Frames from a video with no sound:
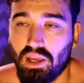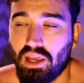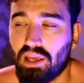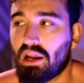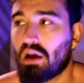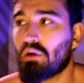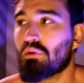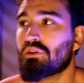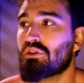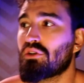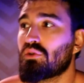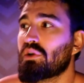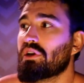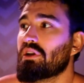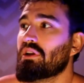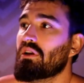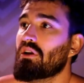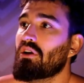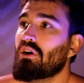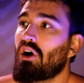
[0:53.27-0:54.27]
And I would do
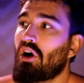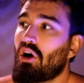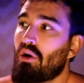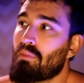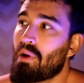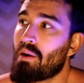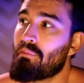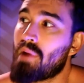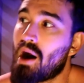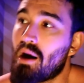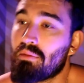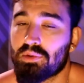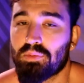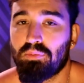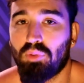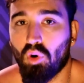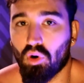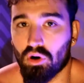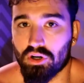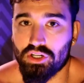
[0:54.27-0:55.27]
it on my mom's
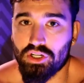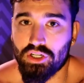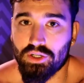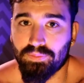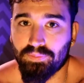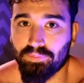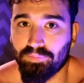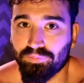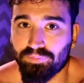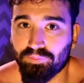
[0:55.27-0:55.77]
porch.